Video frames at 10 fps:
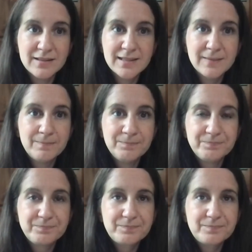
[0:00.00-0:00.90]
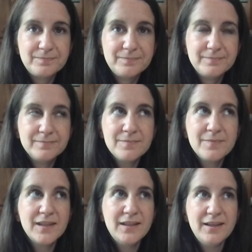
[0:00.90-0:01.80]
Of note,
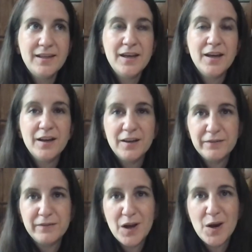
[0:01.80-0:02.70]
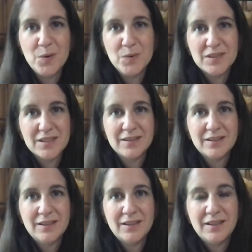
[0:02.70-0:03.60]
Abram wouldn't
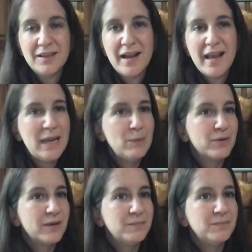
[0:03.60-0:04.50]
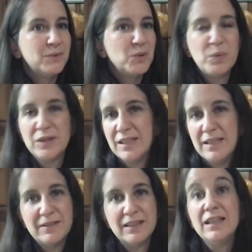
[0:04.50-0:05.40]
even live to see the
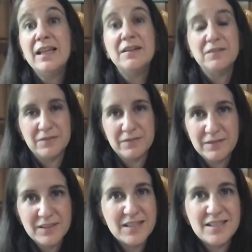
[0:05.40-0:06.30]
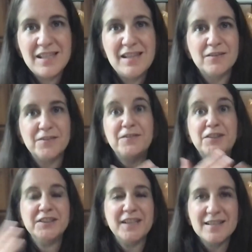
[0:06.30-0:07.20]
fullness of this legacy.
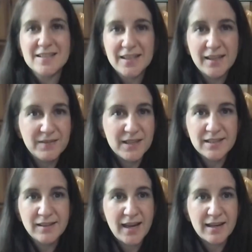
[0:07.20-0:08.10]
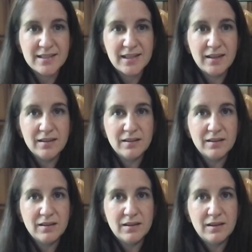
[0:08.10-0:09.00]
Because sometimes what
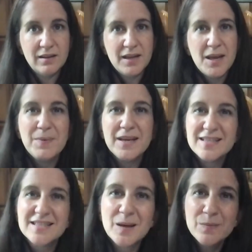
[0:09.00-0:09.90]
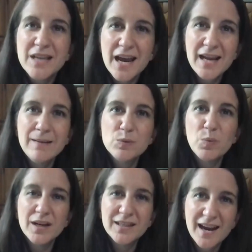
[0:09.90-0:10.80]
God does through
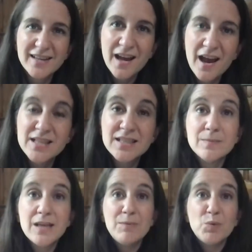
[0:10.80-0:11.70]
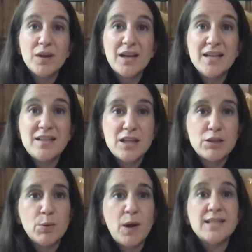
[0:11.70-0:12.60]
us, outlasts what
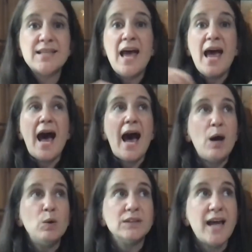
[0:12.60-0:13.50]
we can imagine,